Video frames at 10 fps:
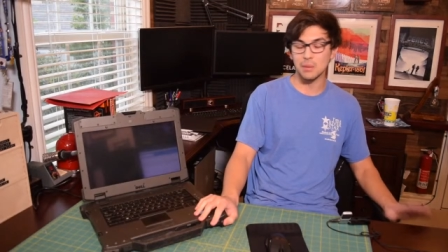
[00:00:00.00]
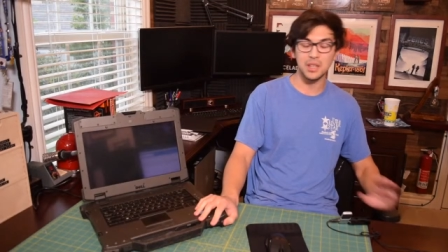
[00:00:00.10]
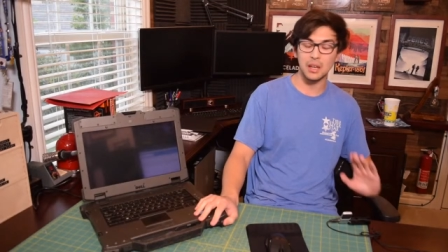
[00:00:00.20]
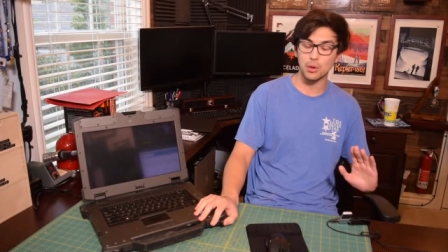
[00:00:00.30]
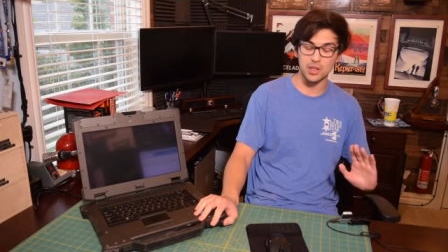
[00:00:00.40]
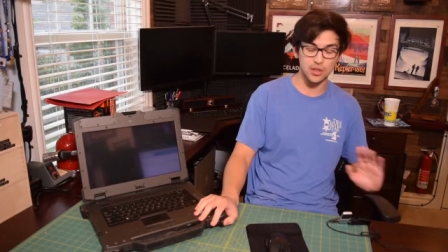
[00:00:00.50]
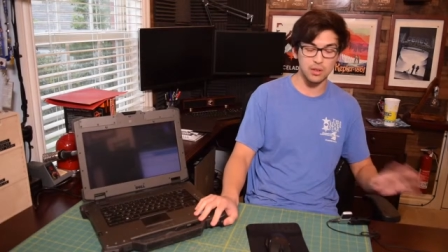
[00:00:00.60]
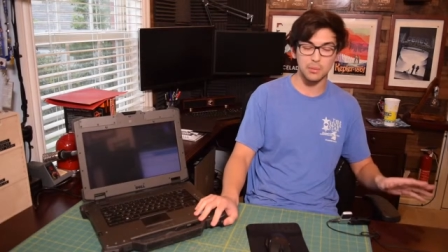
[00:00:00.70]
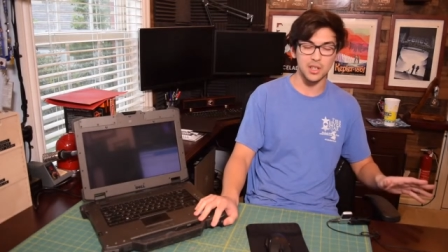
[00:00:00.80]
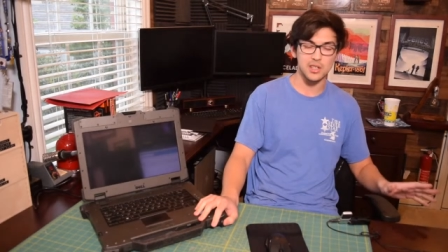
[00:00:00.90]
I mean, they were
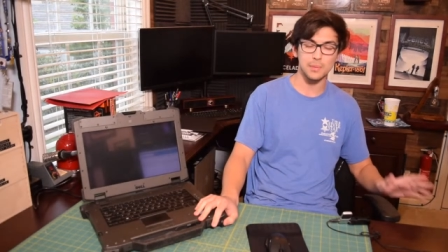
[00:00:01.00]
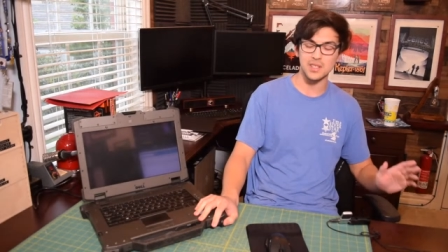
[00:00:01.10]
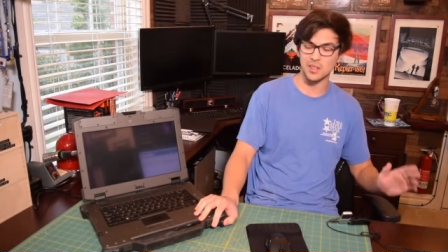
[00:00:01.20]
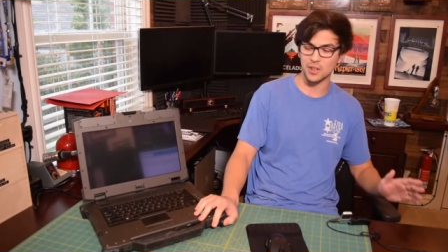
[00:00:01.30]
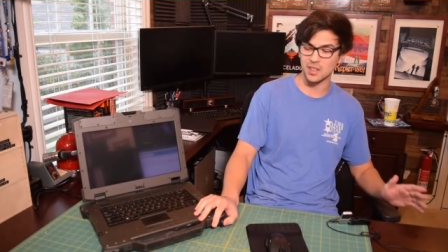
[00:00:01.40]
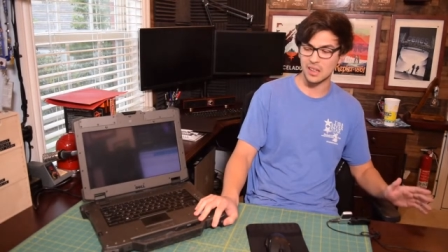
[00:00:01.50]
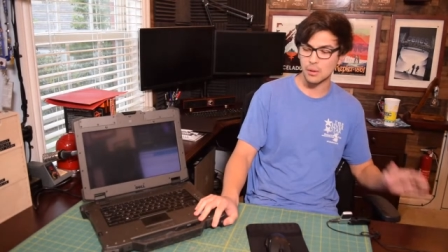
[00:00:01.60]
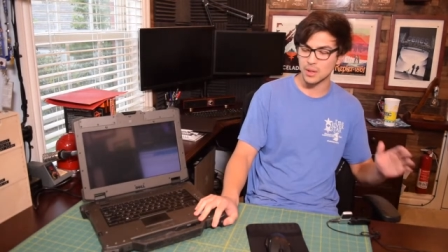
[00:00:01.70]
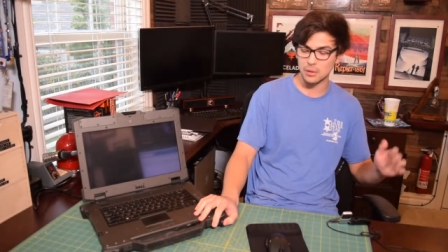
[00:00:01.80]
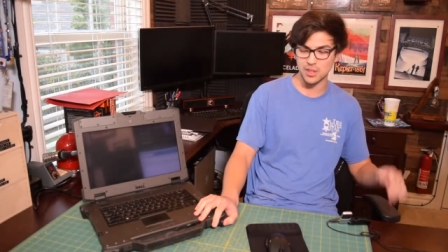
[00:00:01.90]
extremely expensive. I
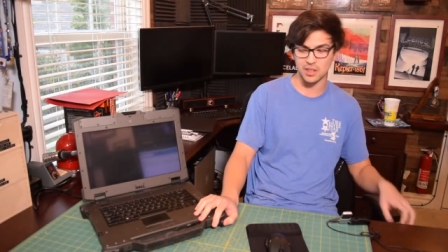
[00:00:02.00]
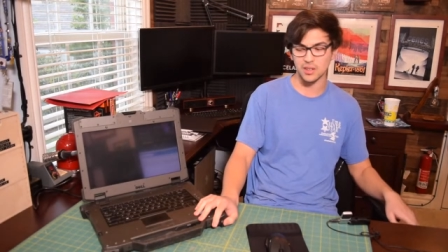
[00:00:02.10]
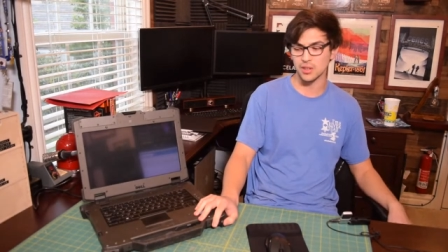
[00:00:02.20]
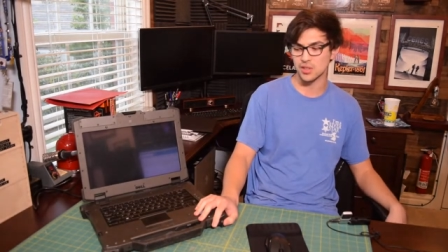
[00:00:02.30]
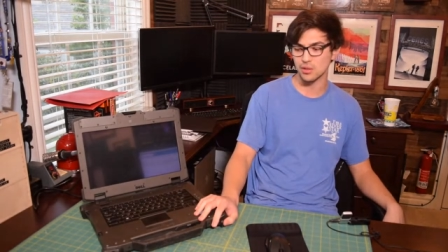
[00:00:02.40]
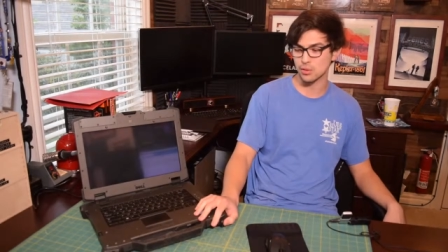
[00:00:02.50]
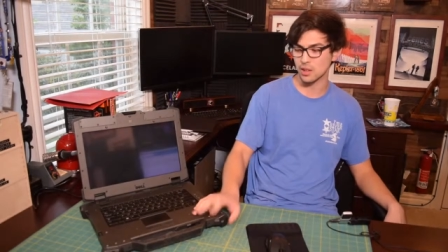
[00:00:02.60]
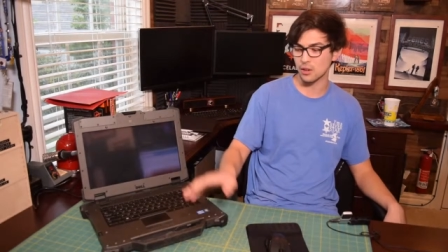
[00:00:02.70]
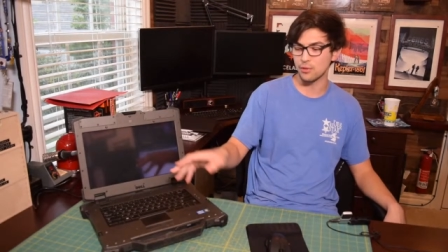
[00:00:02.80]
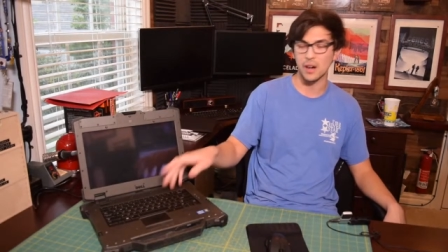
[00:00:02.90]
think when I was in college, these were
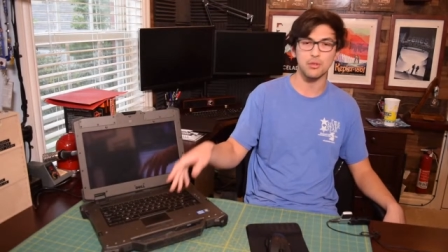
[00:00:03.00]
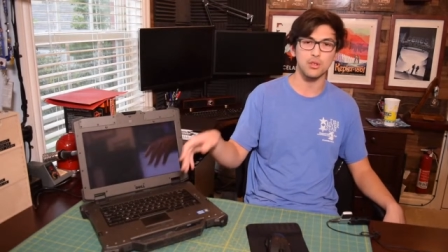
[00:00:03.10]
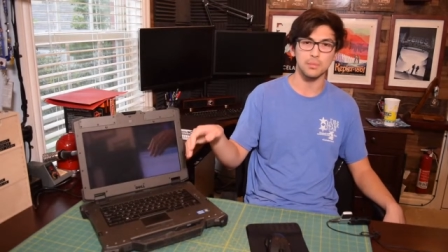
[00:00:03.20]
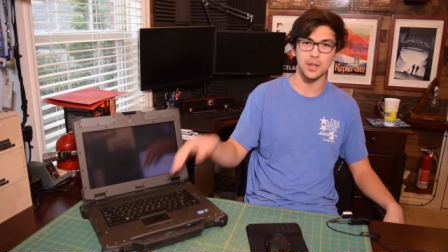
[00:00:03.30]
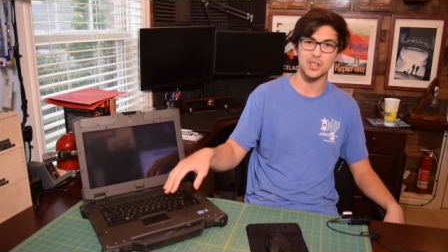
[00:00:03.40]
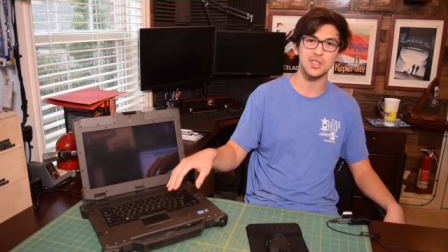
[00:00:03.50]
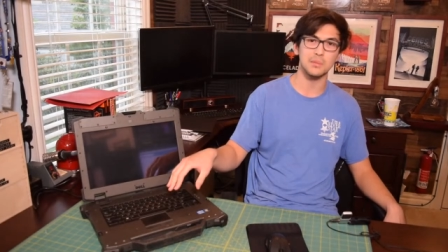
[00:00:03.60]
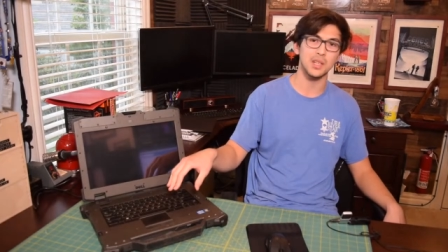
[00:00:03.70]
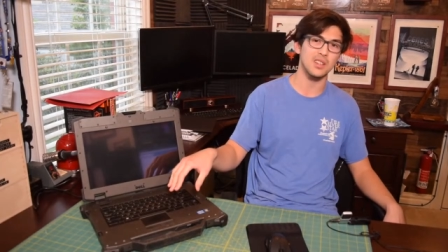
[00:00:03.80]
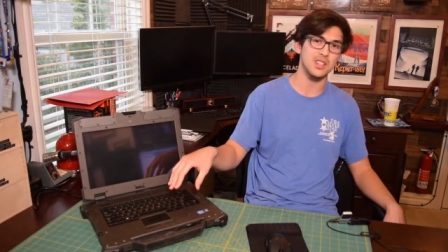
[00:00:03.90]
like 500 bucks.
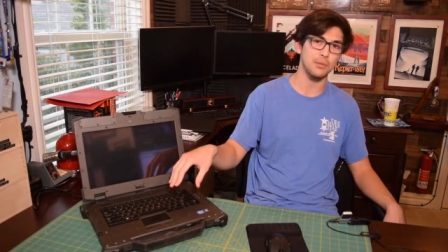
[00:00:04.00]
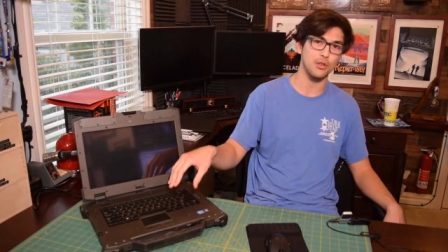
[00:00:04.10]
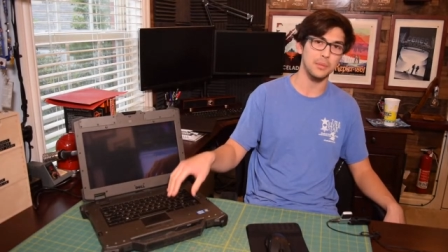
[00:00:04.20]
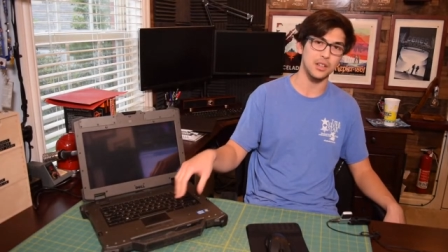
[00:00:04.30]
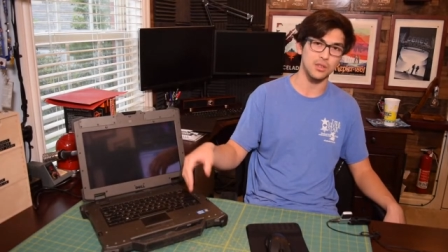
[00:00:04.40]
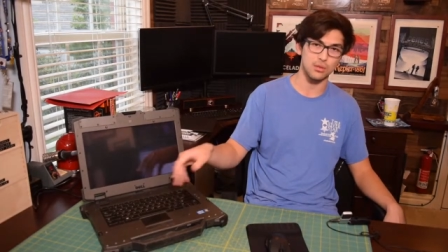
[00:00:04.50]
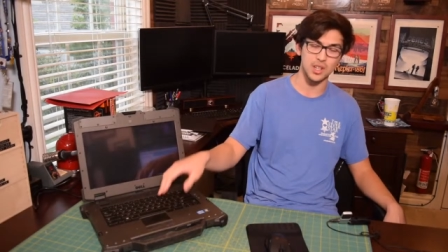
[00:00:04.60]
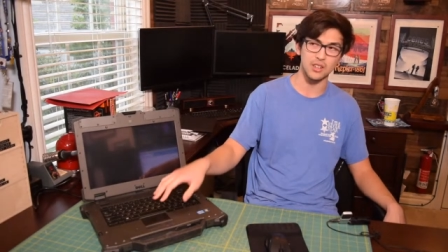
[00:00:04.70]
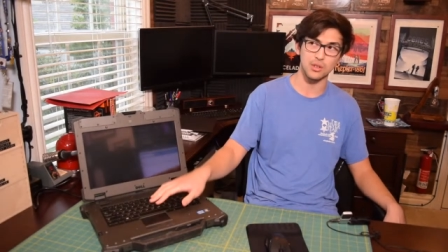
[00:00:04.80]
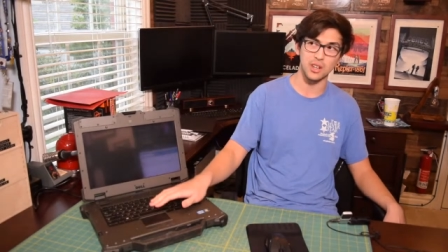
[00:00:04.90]
I picked this up for about
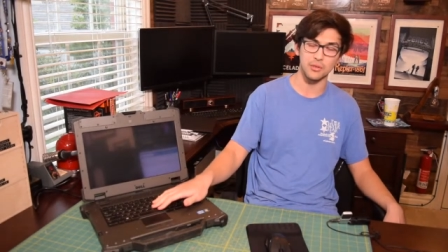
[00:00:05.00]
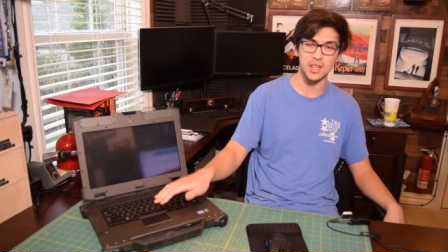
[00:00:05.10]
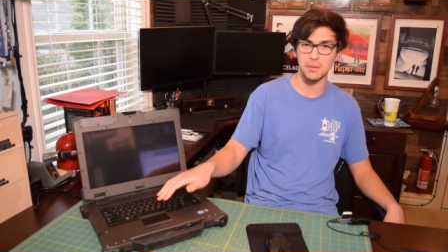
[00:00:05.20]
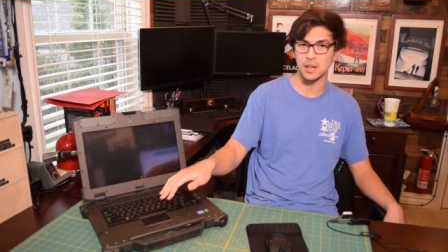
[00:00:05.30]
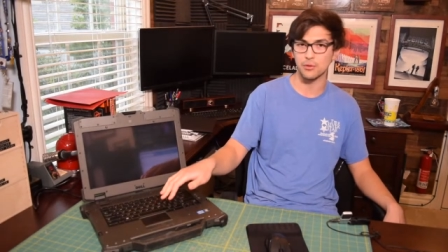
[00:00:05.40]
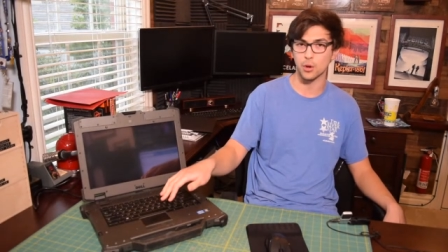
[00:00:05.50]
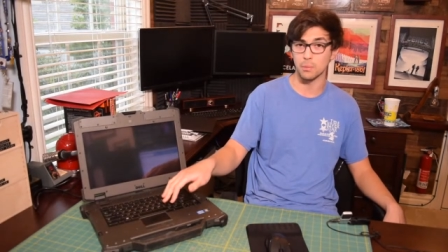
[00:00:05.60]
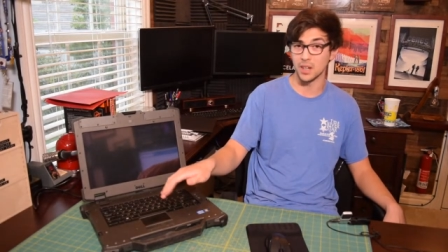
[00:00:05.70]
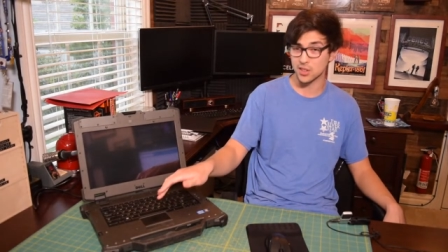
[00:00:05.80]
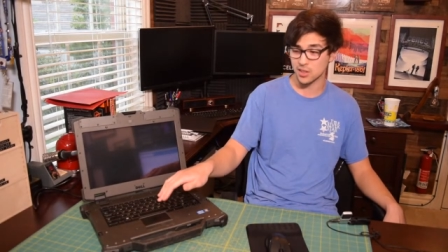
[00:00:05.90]
300 off eBay four
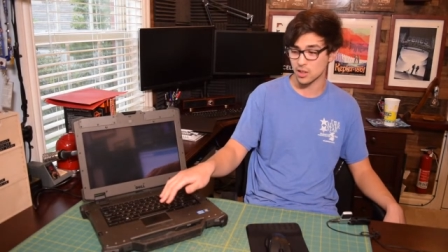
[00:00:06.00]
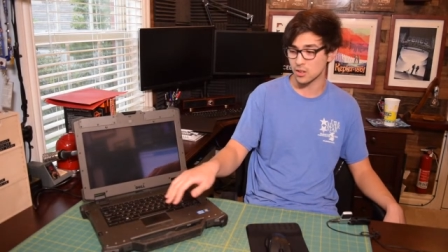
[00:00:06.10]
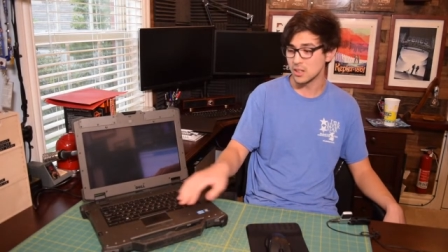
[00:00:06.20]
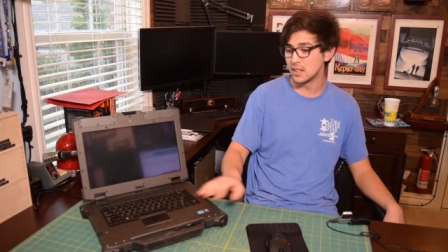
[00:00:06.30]
months ago.